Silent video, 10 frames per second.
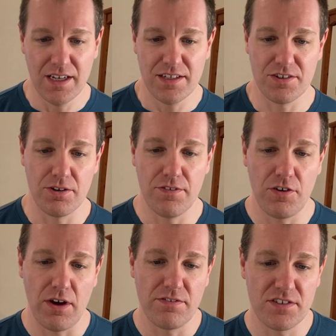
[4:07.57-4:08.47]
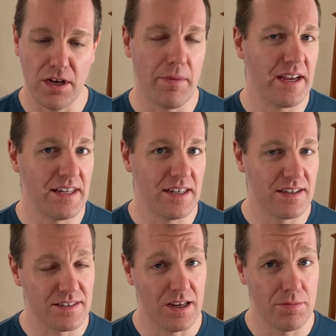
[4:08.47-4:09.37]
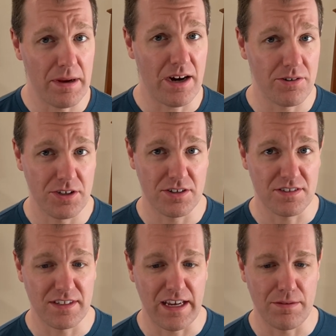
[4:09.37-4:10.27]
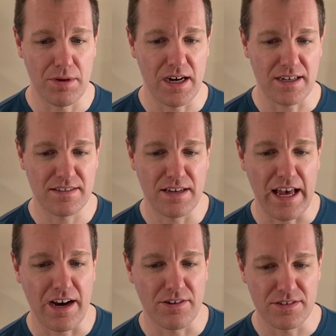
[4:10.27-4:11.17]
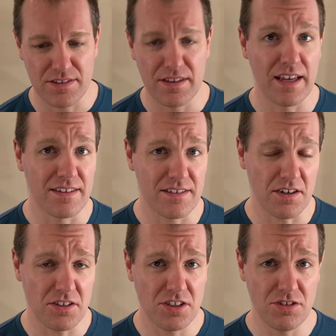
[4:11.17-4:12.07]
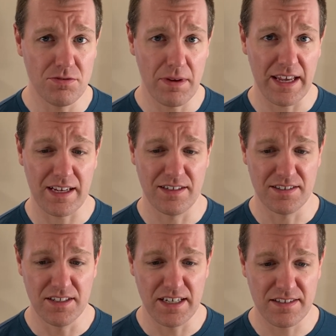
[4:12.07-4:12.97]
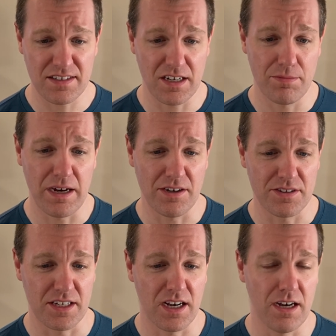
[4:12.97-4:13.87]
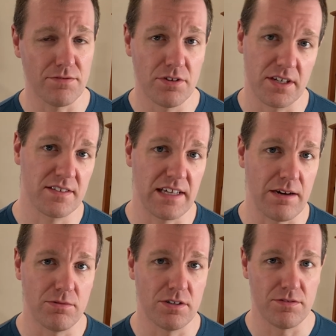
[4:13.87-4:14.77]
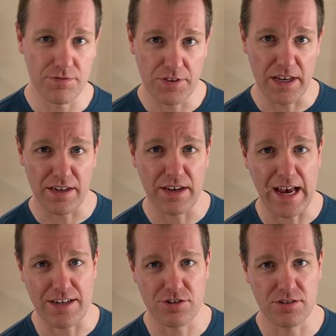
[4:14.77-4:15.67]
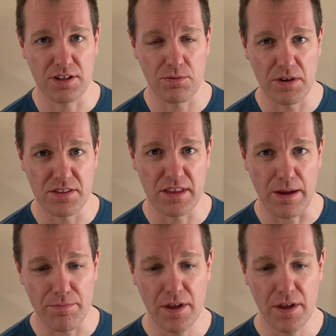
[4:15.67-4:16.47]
So if you have some ideas about your sandbox nouns, then start to make a list about the conflicts that would fit naturally with them.